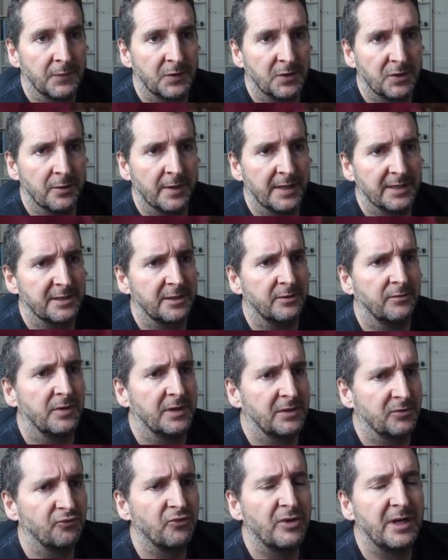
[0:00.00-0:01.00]

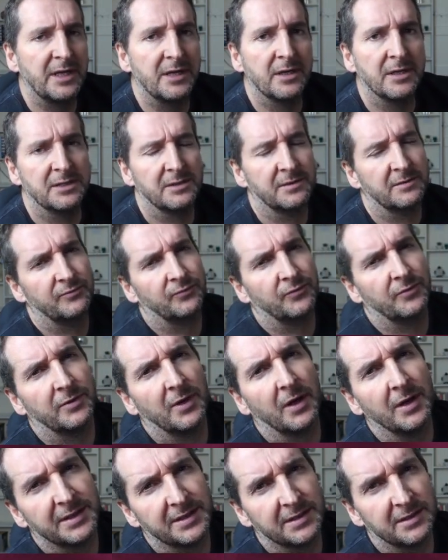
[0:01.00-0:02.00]
It's really
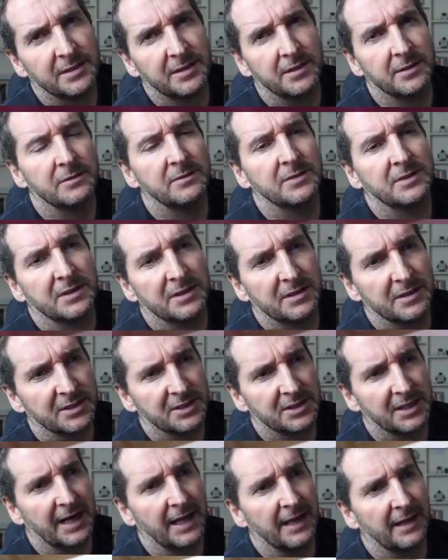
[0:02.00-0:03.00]
nice to use the
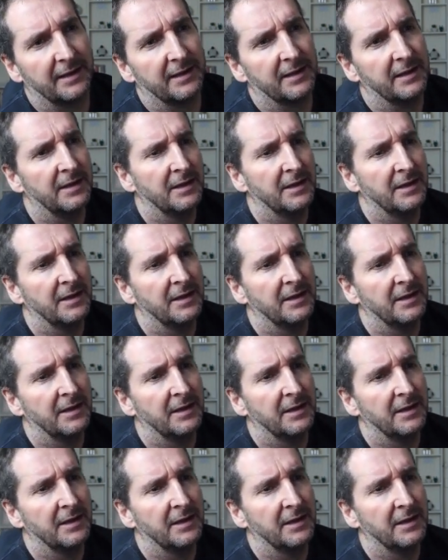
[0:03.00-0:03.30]
shellac.